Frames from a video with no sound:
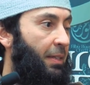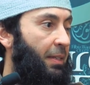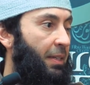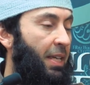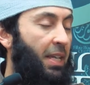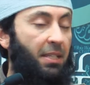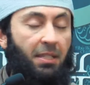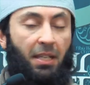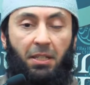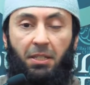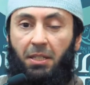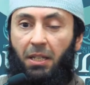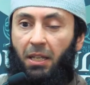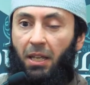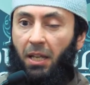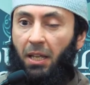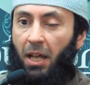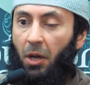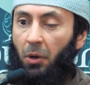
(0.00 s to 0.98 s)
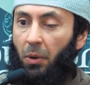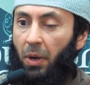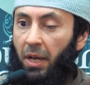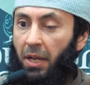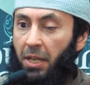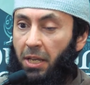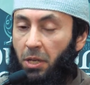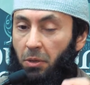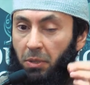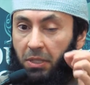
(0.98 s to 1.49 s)
He said, sallallahu
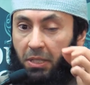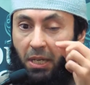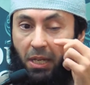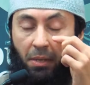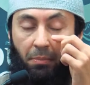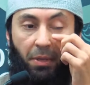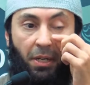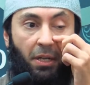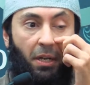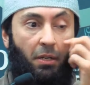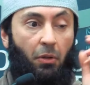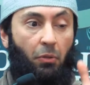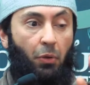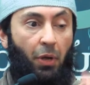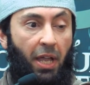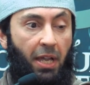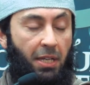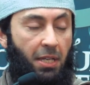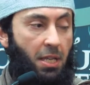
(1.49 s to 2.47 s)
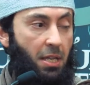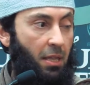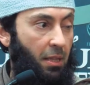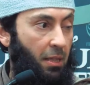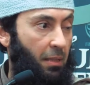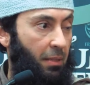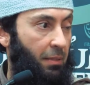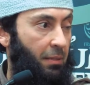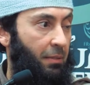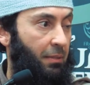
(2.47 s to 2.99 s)
alaihi wasallam, in another
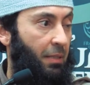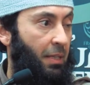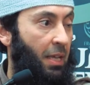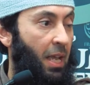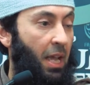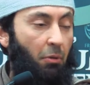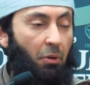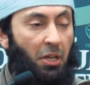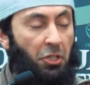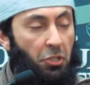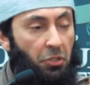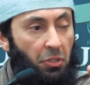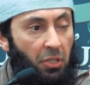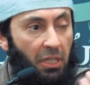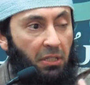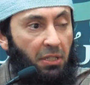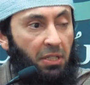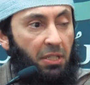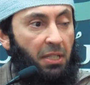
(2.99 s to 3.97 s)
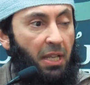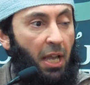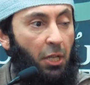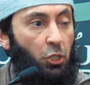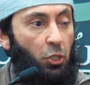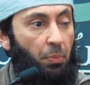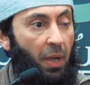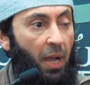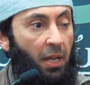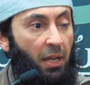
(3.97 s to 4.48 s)
hadith, I want you to understand,
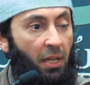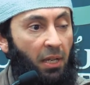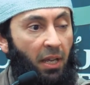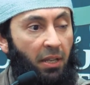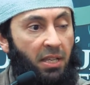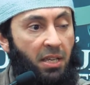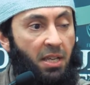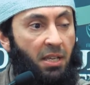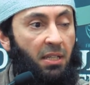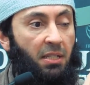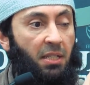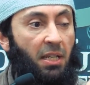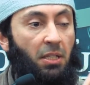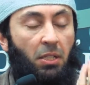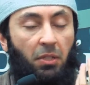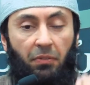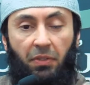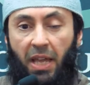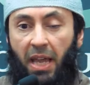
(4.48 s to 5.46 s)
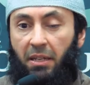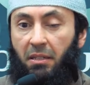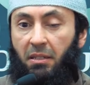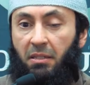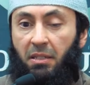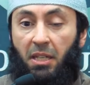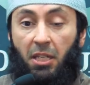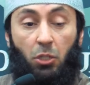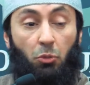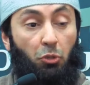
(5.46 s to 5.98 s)
subhanAllah, the extent of that
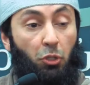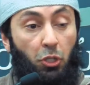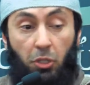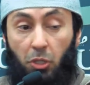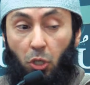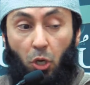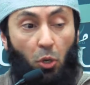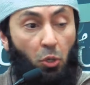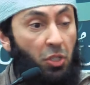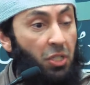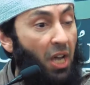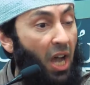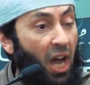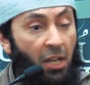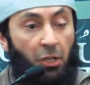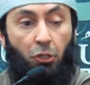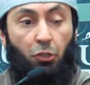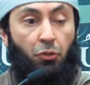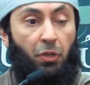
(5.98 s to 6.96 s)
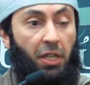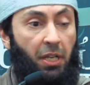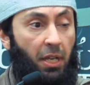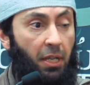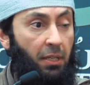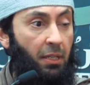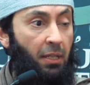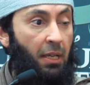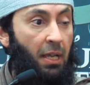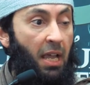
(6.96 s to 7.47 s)
disease which goes
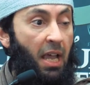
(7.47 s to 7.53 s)
untreated.